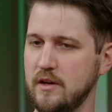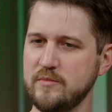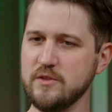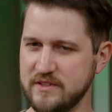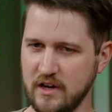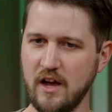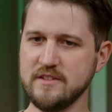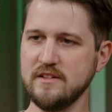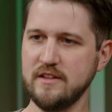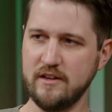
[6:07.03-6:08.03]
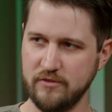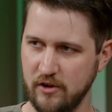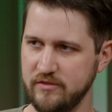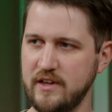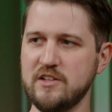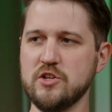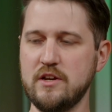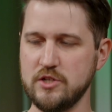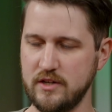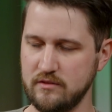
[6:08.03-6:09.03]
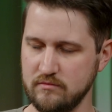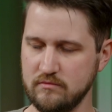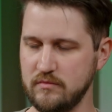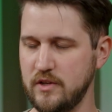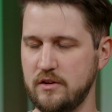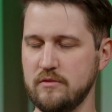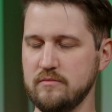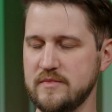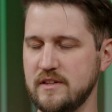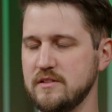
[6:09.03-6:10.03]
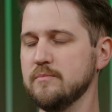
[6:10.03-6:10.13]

So it's a constantly evolving and changing, system.